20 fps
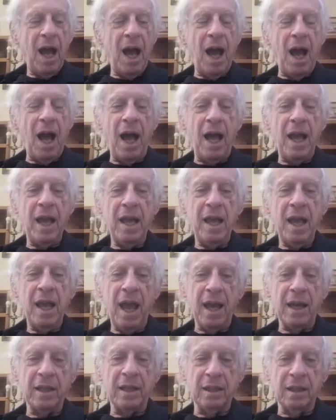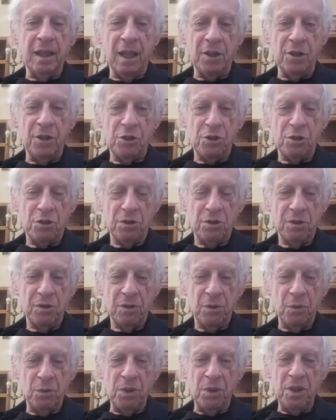I had lunch
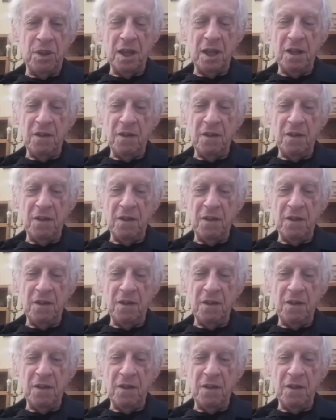with the